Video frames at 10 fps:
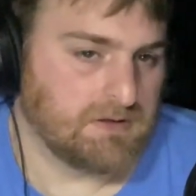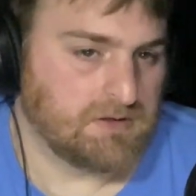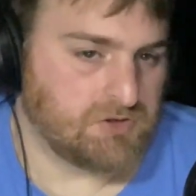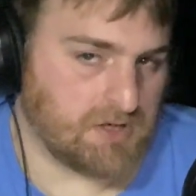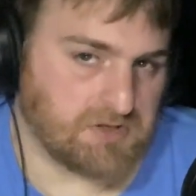
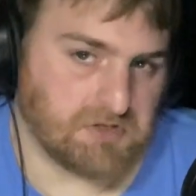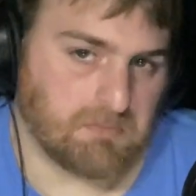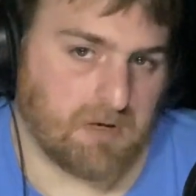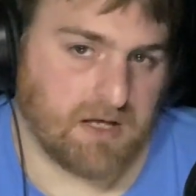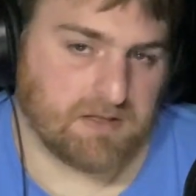judging
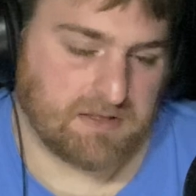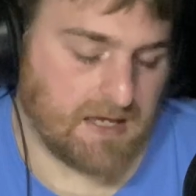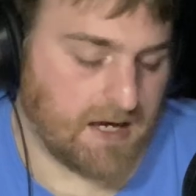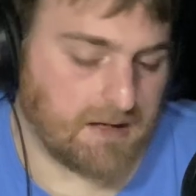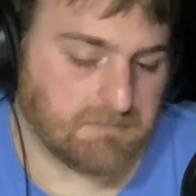by the
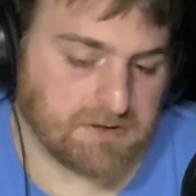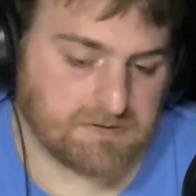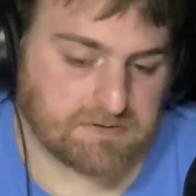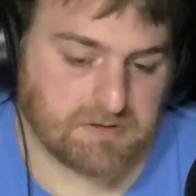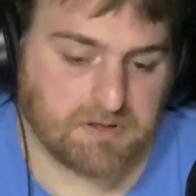
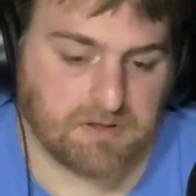cabinets.